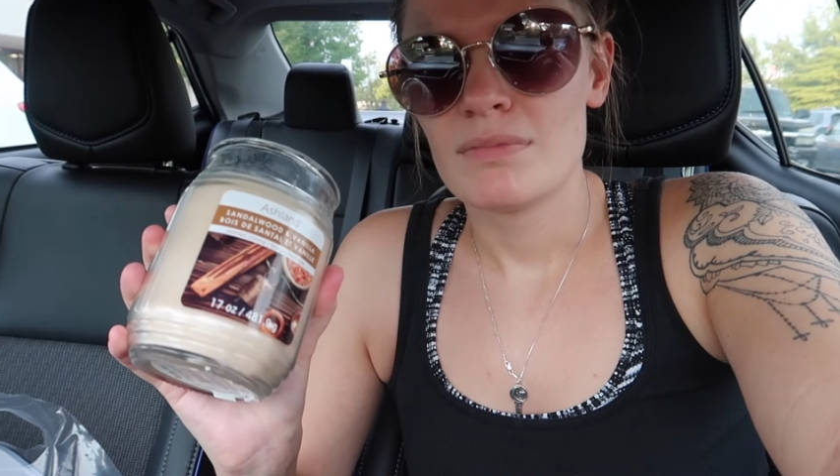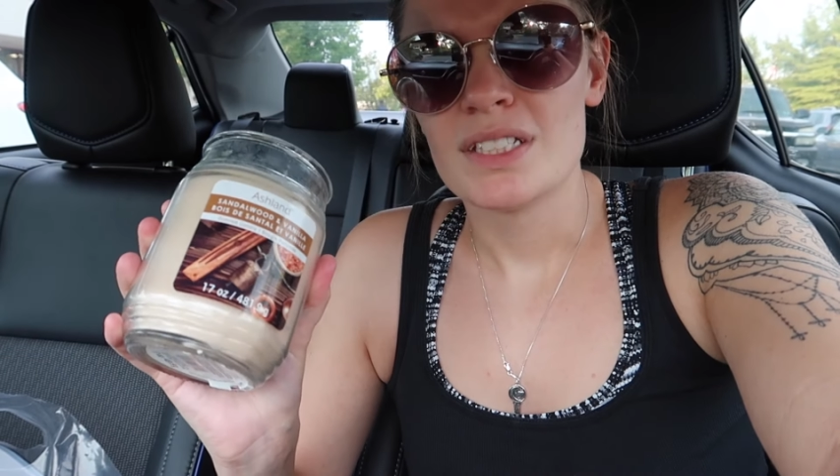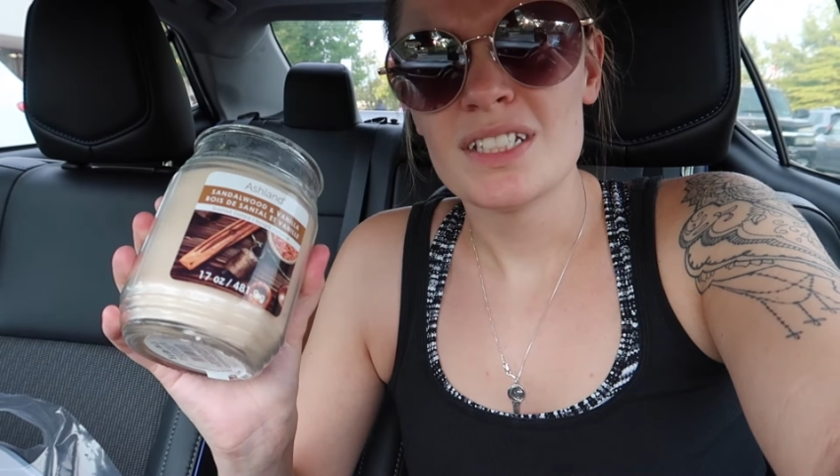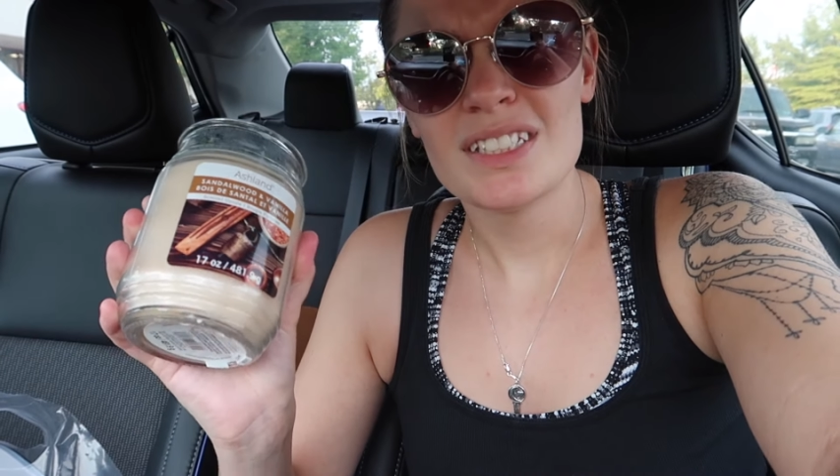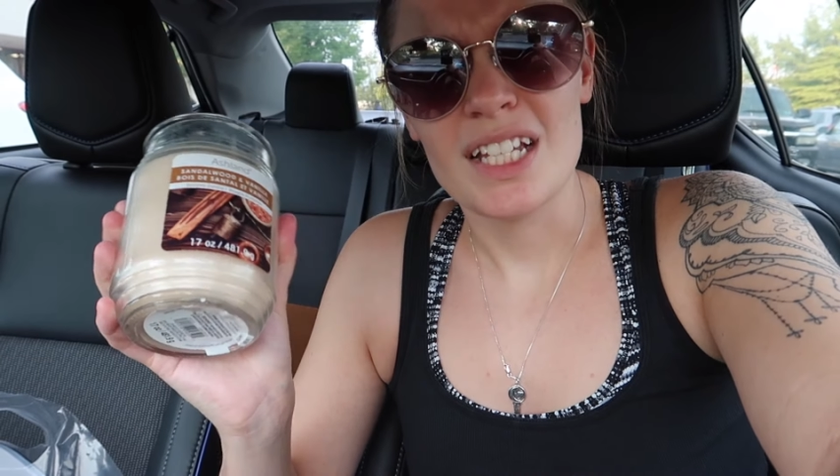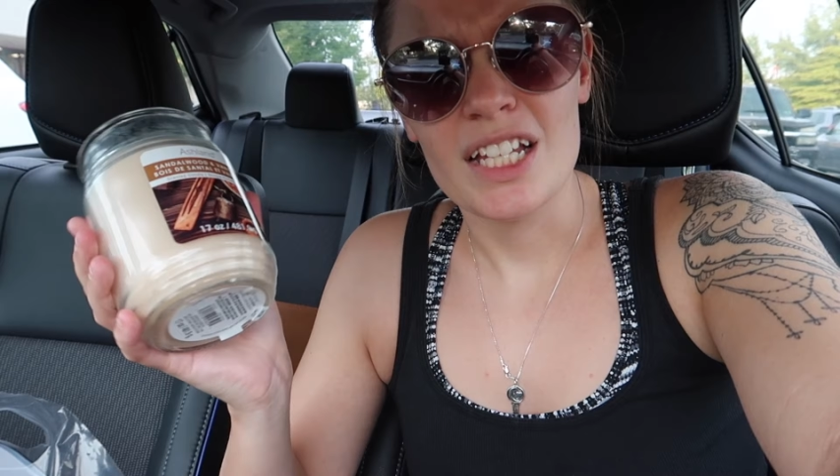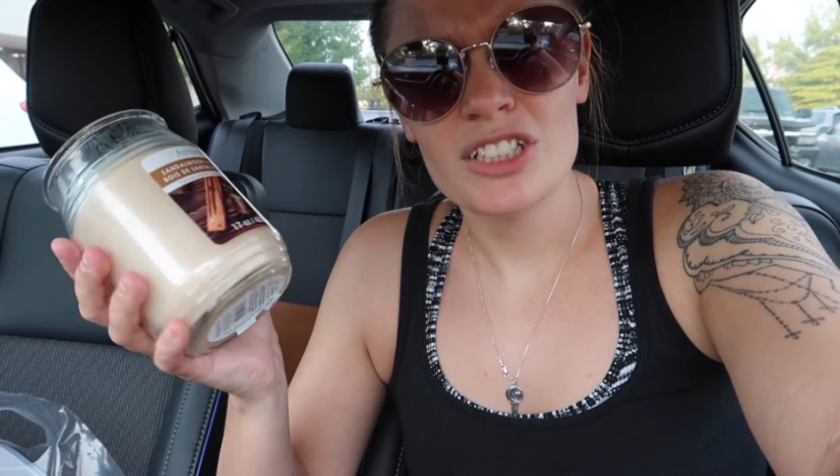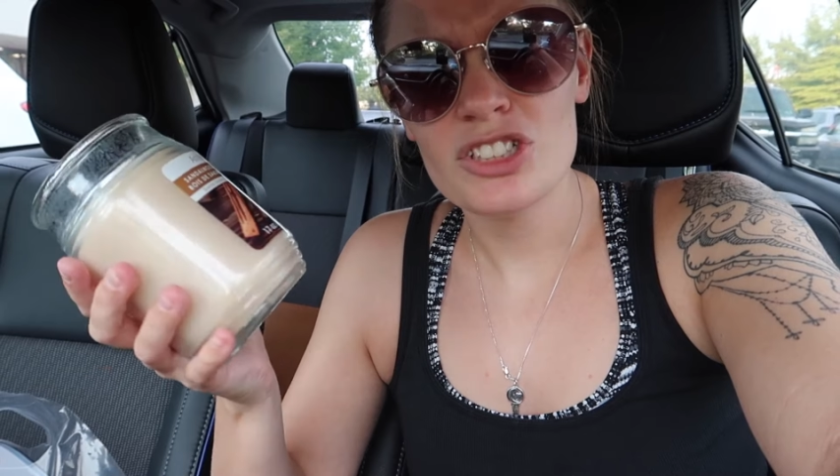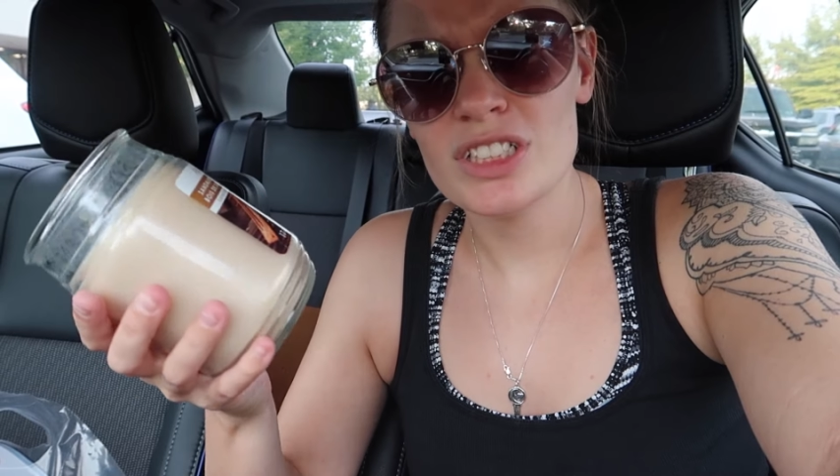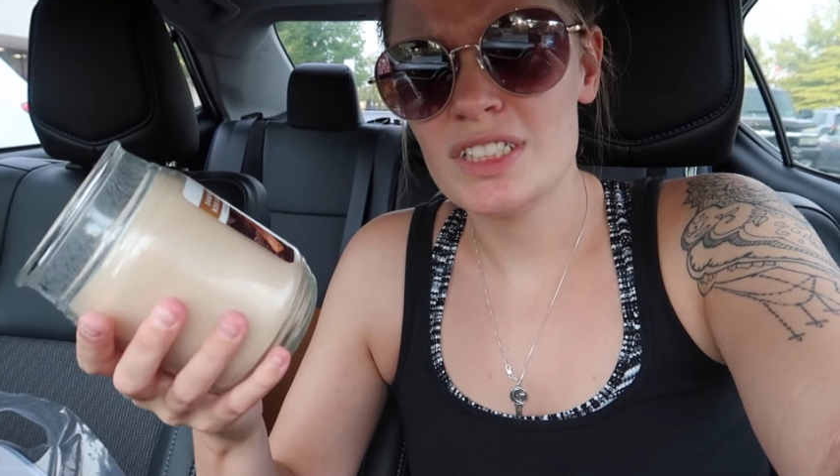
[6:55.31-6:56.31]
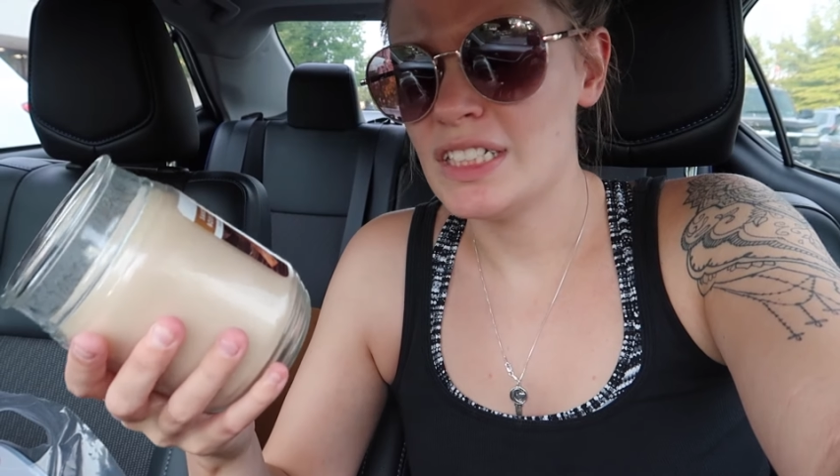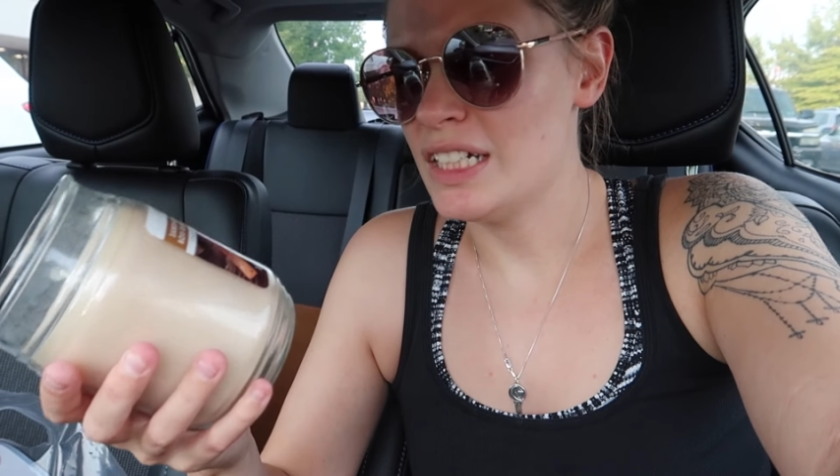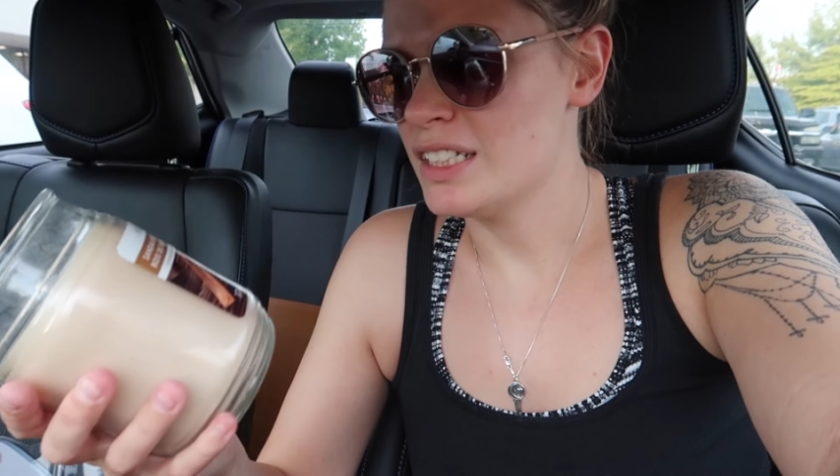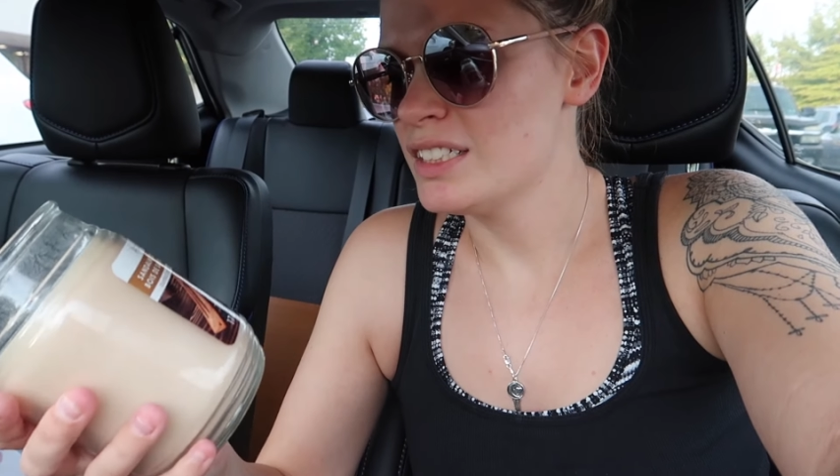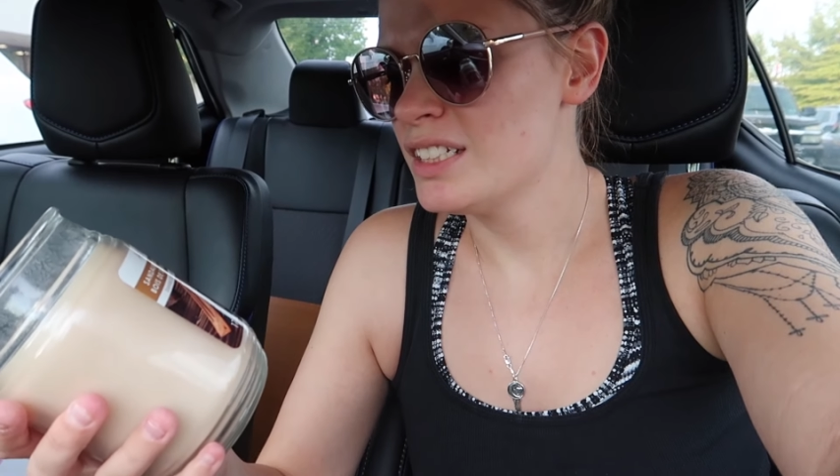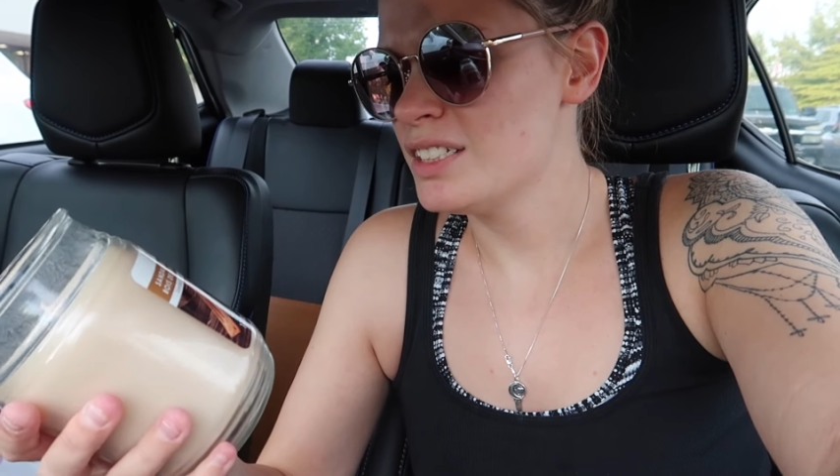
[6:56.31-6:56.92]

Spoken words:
This is interesting.